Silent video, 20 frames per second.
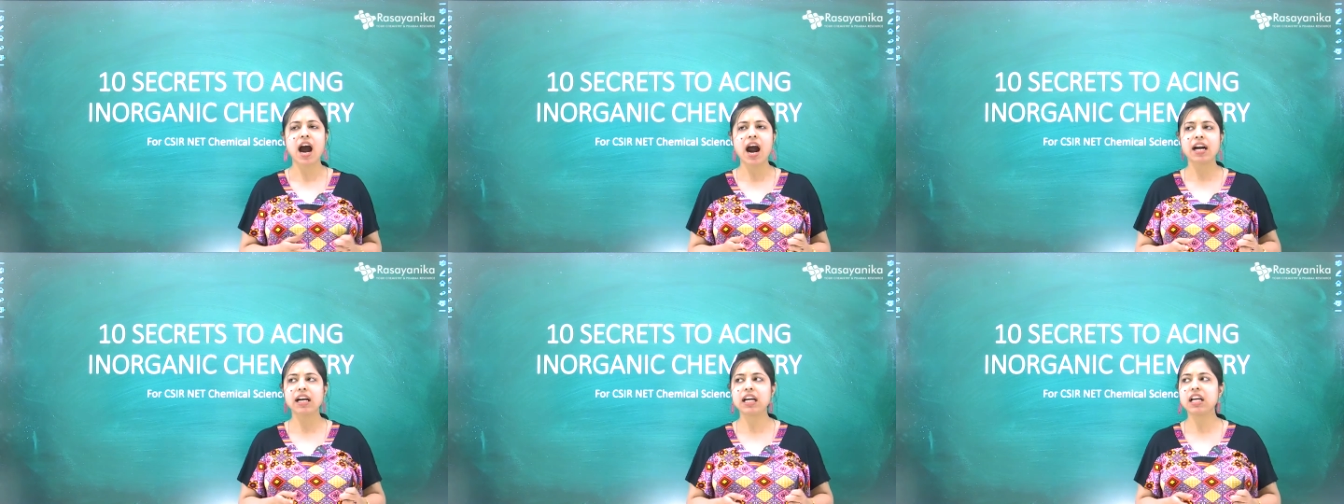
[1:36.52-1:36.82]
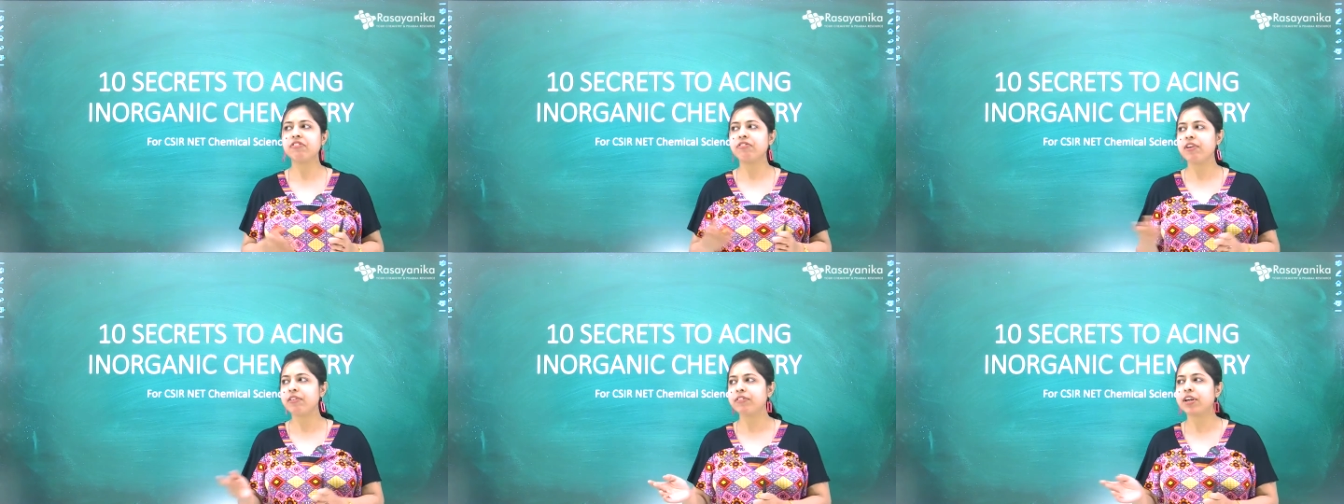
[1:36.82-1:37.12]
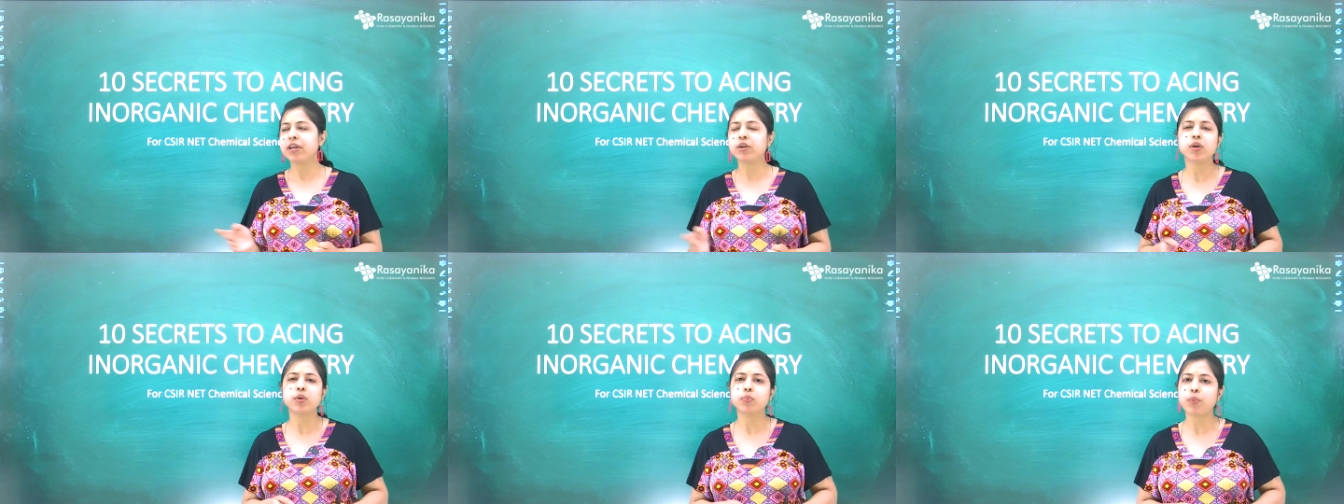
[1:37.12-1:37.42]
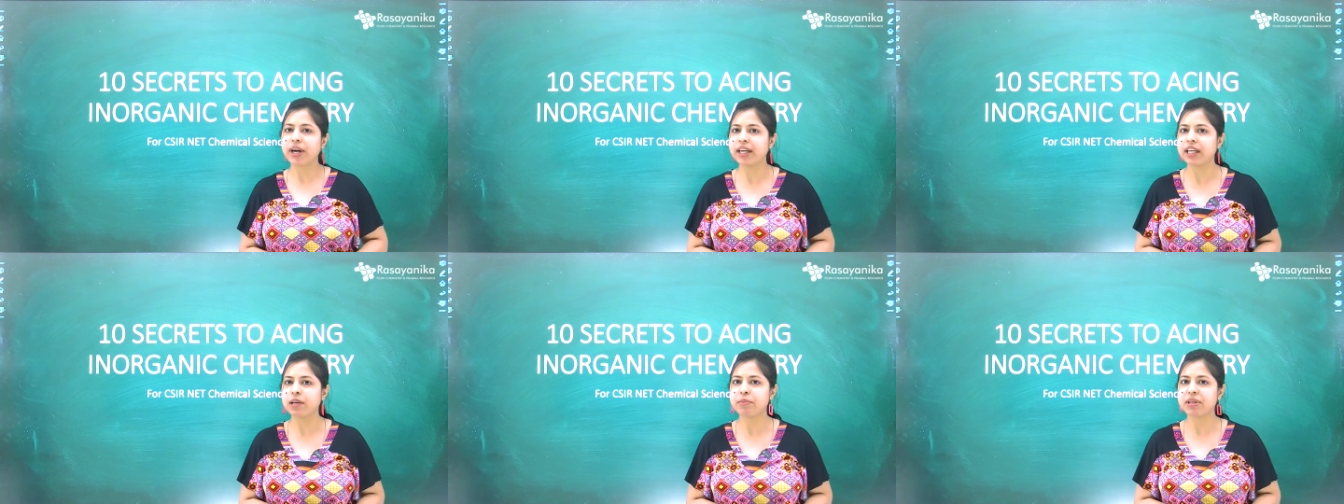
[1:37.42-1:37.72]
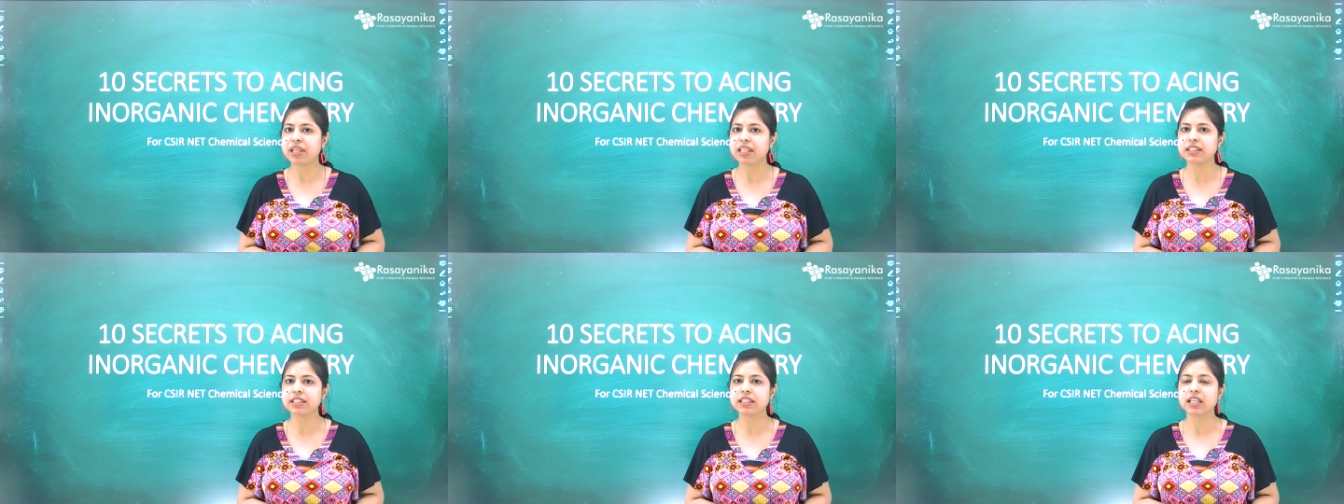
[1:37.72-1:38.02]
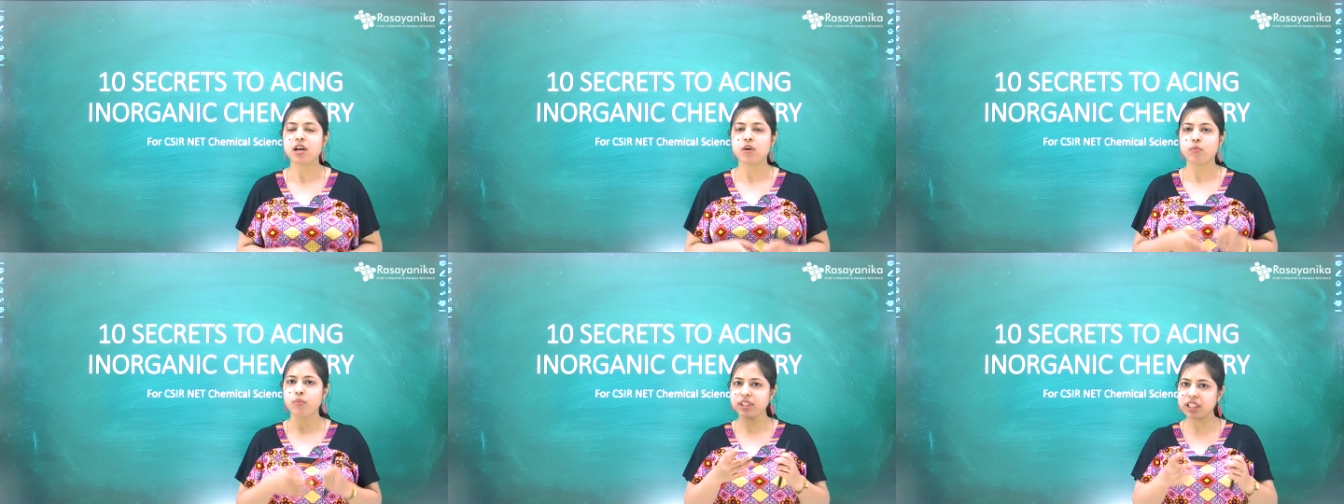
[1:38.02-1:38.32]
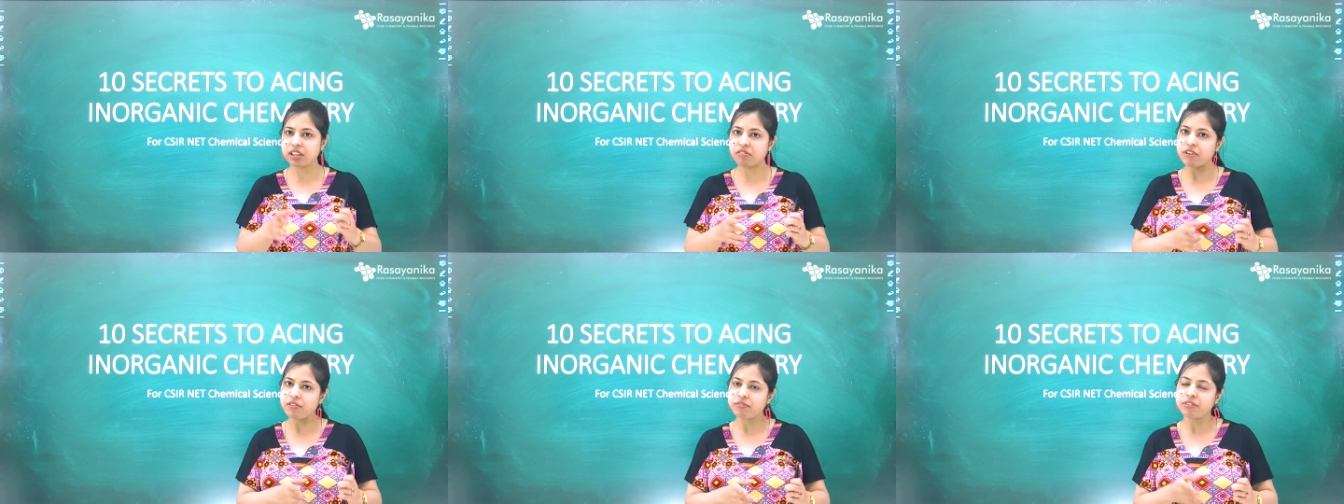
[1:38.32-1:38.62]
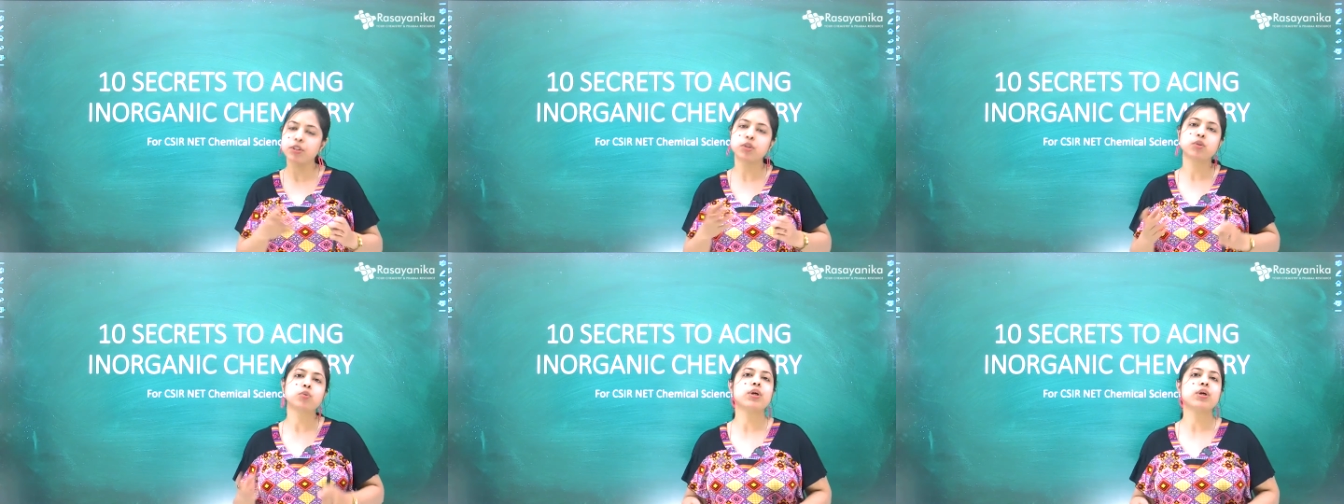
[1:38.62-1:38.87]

hardly 15 to 20 minutes within 15